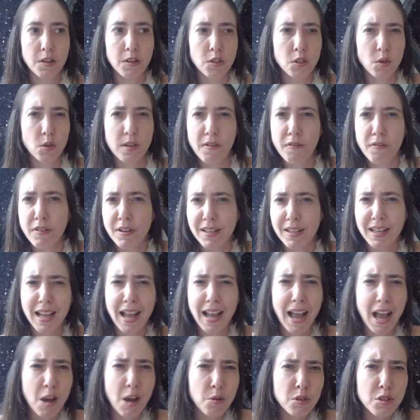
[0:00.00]
So different
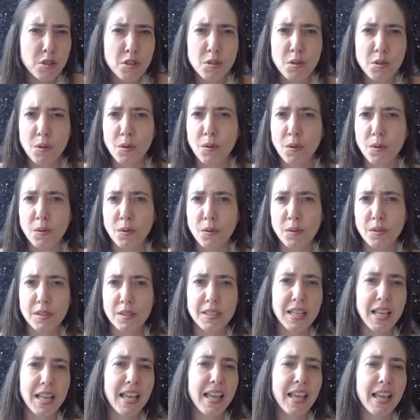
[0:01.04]
councils
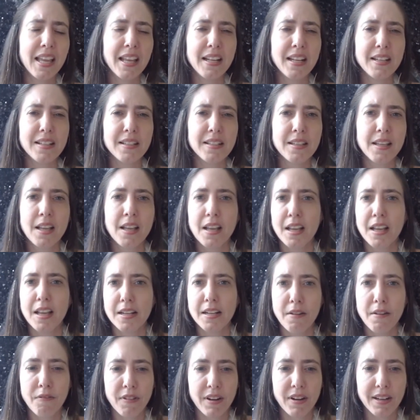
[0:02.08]
and
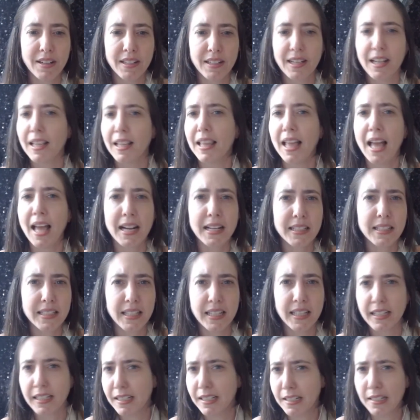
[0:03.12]
different
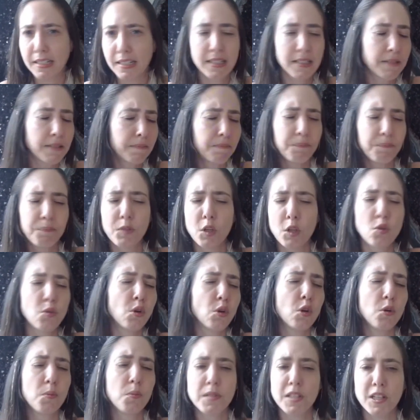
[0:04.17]
galactics
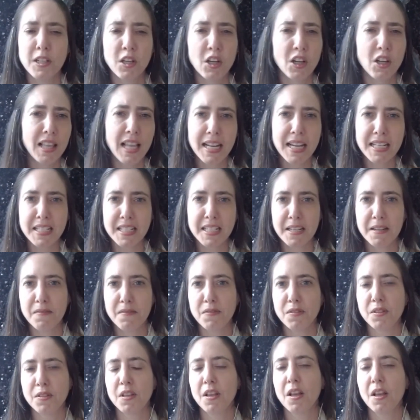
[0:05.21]
groups and
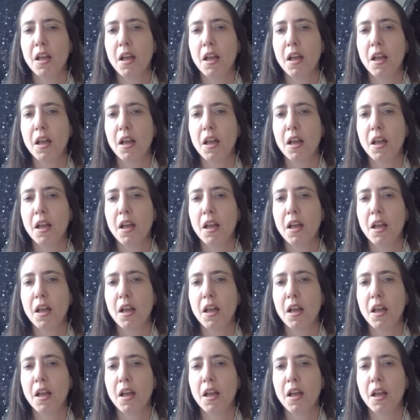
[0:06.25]
collectives,